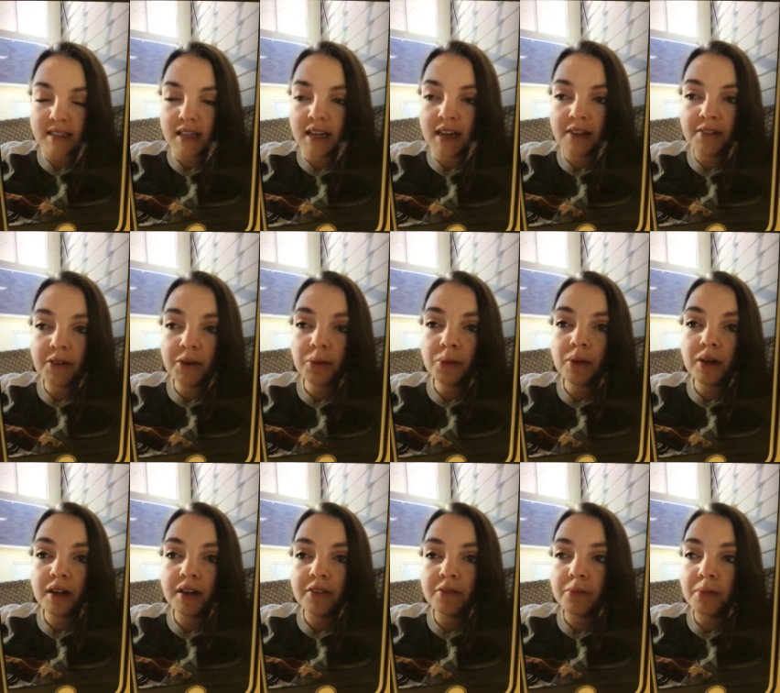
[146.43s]
I never would
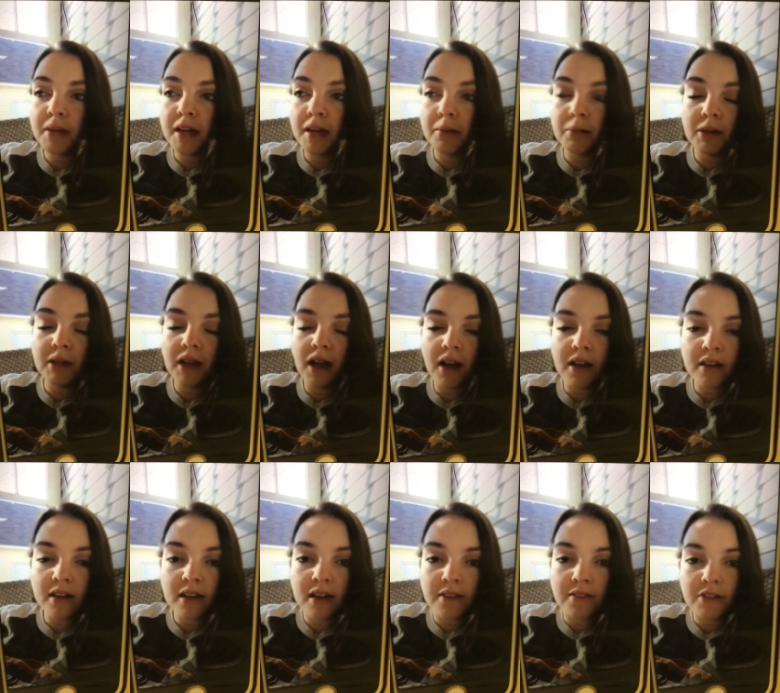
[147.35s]
have been able to
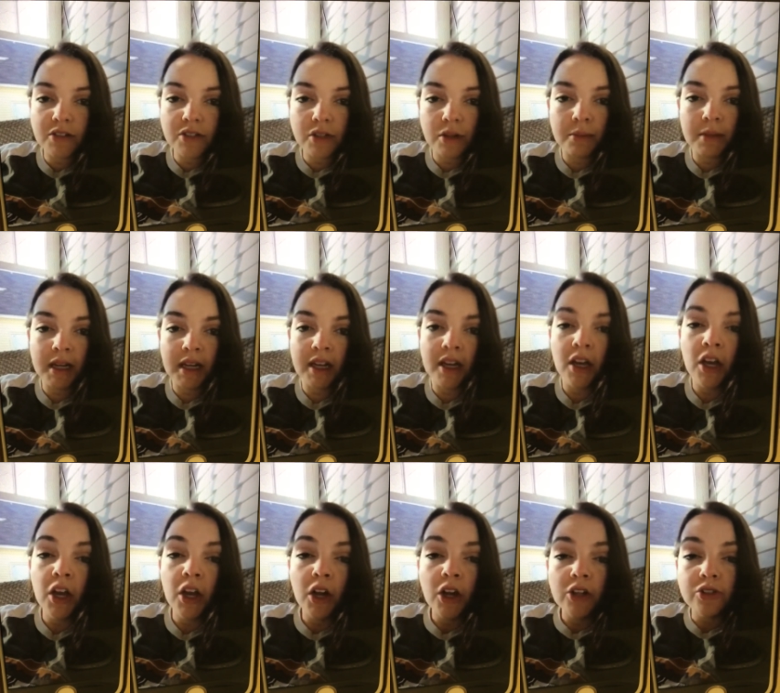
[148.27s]
uncover so many
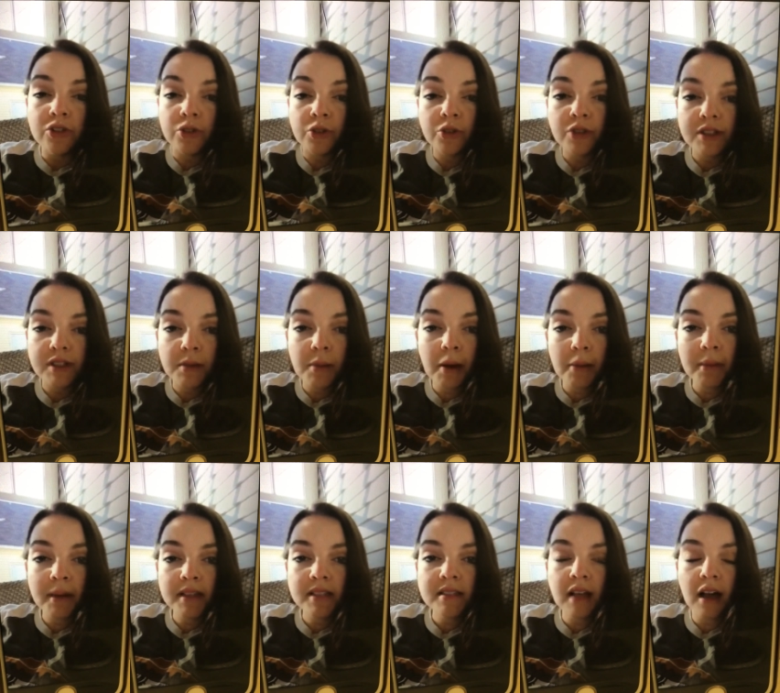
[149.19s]
truths about
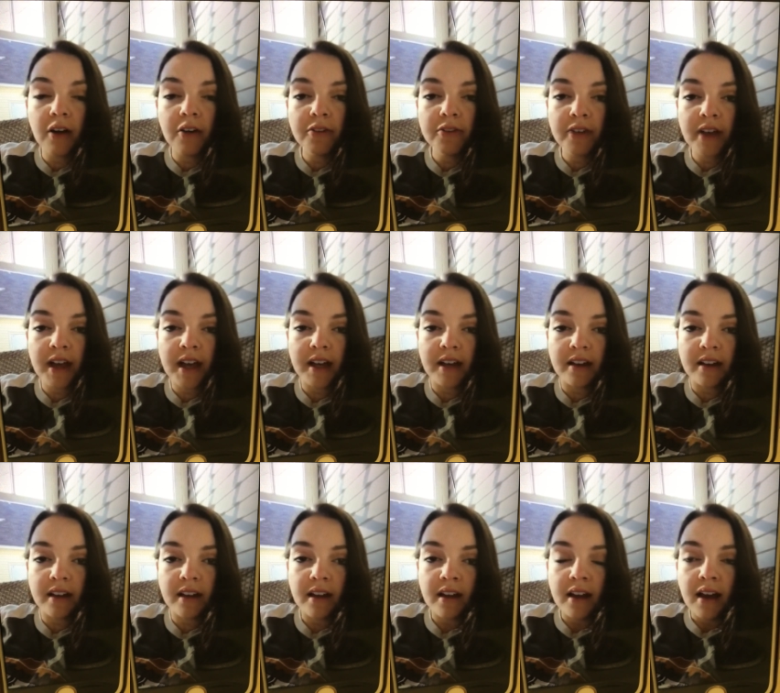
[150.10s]
myself
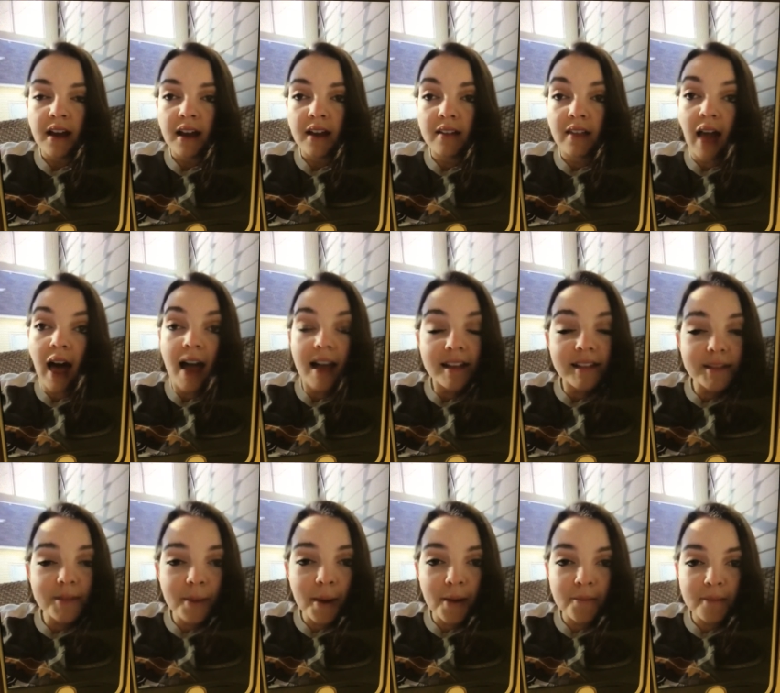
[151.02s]
and lies
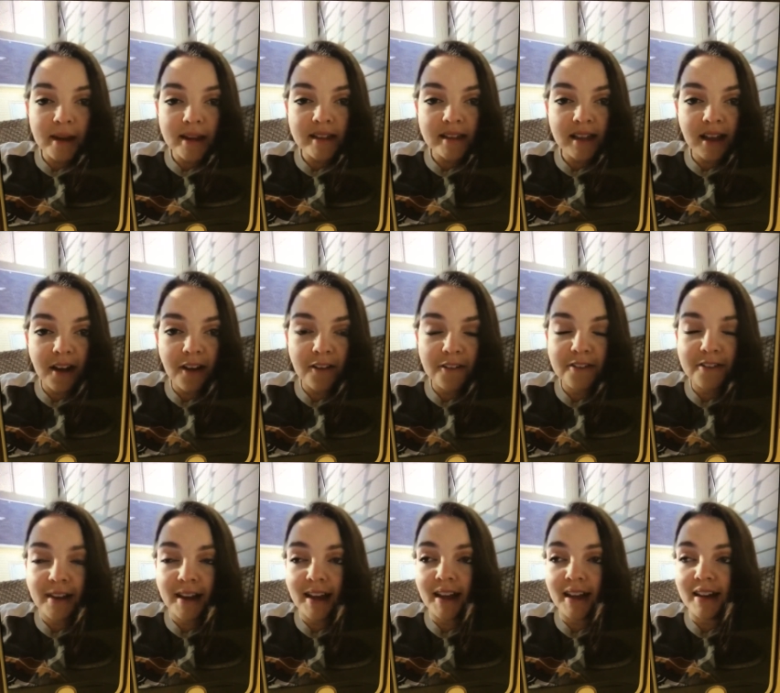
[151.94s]
about myself
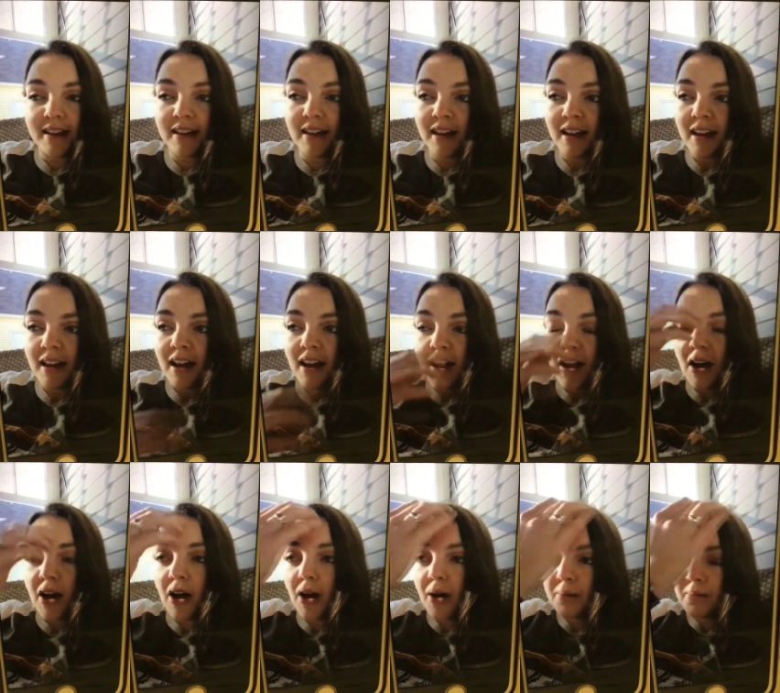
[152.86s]
and
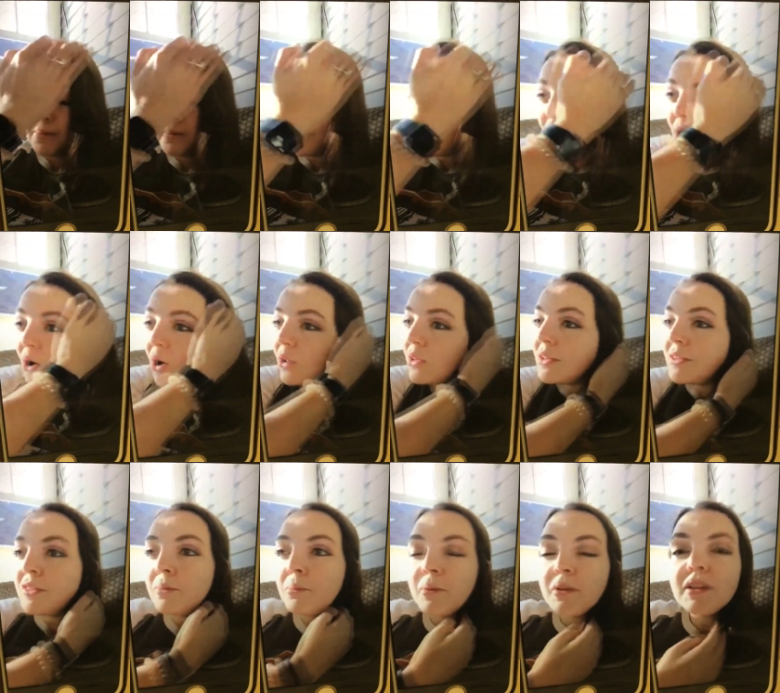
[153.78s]
all
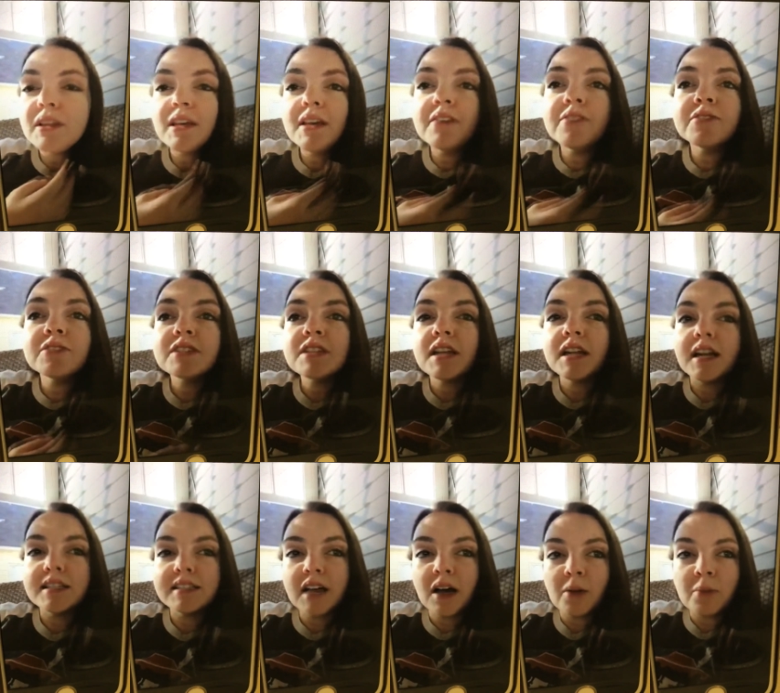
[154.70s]
of the beliefs that
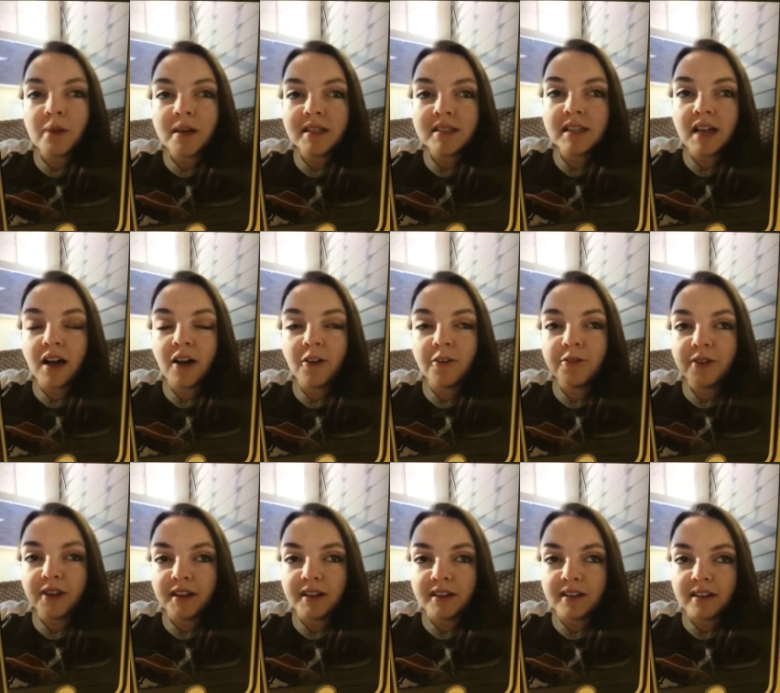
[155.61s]
I tell myself
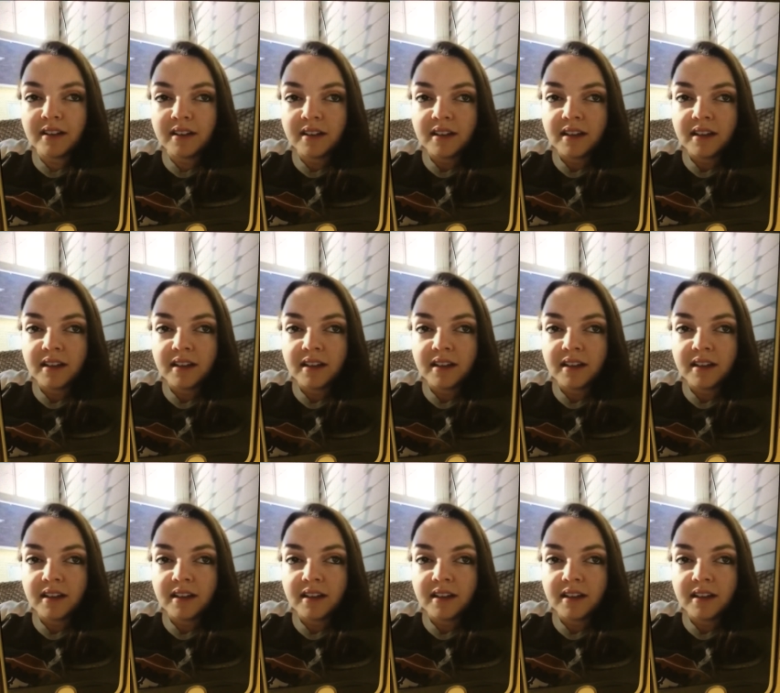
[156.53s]
and